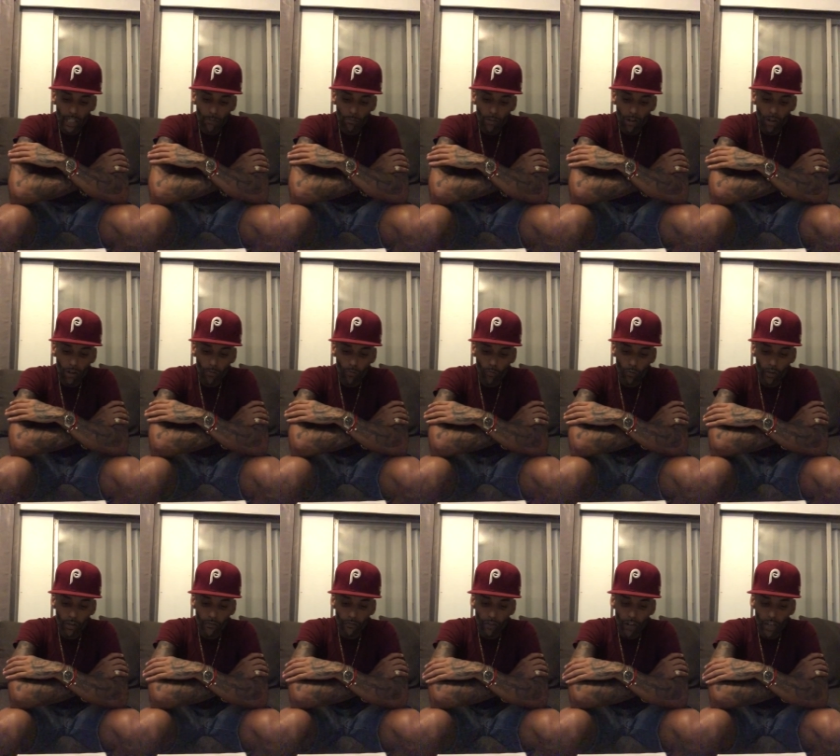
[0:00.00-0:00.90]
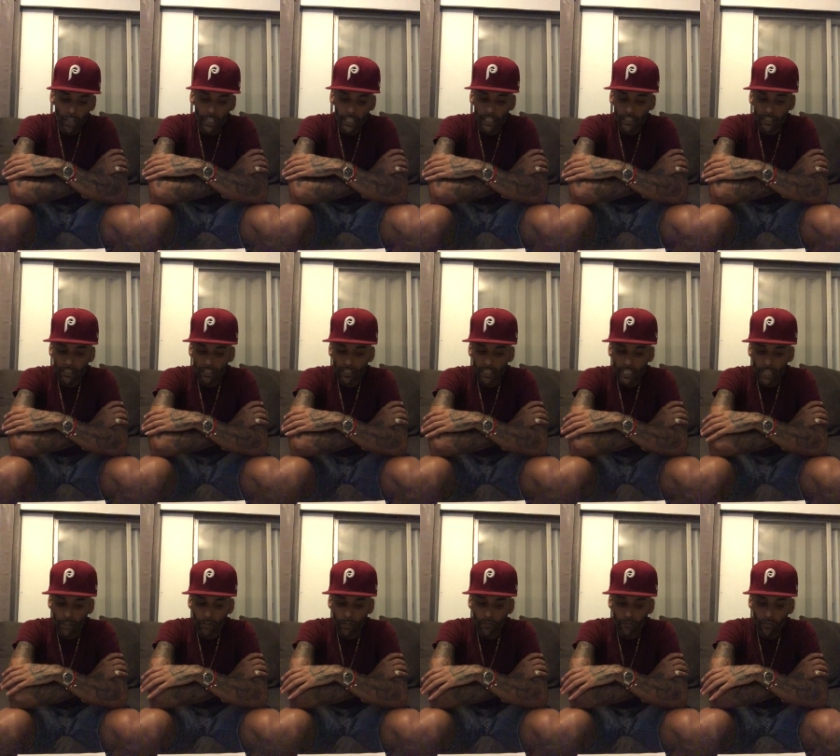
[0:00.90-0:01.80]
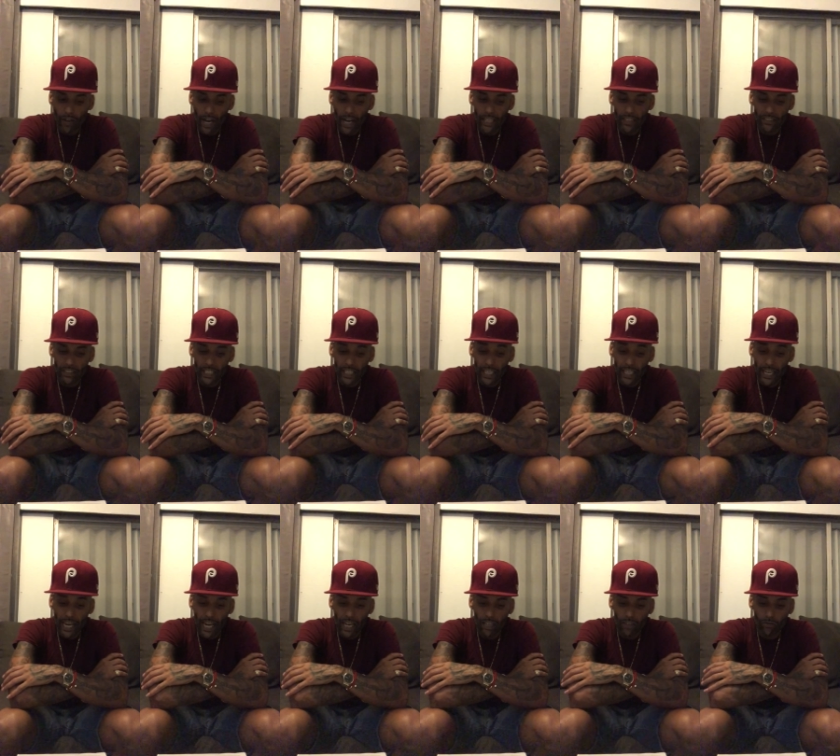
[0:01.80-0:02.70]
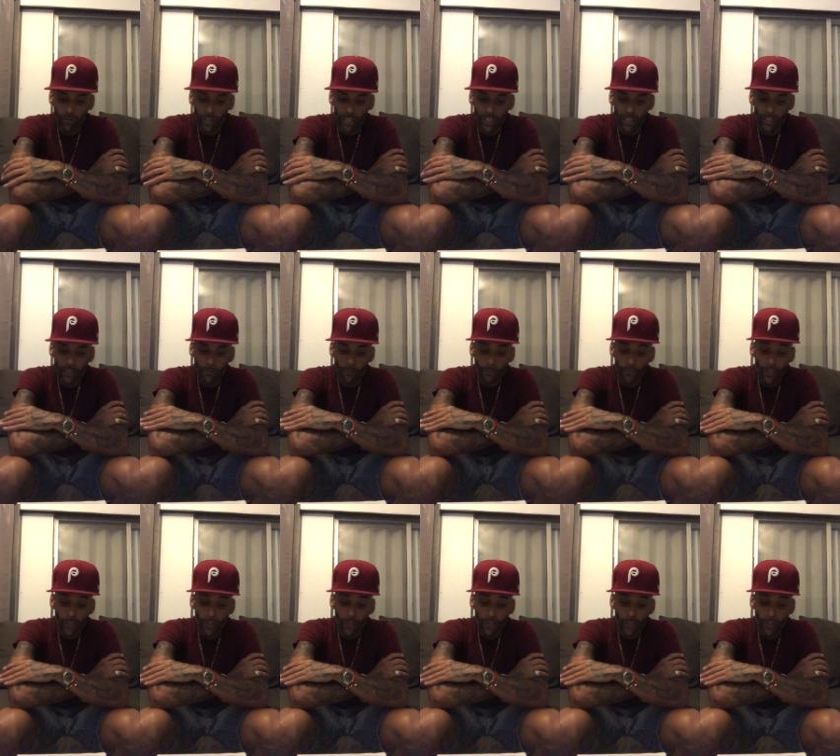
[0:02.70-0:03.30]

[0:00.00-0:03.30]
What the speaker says: them up with unnecessary fats and calories,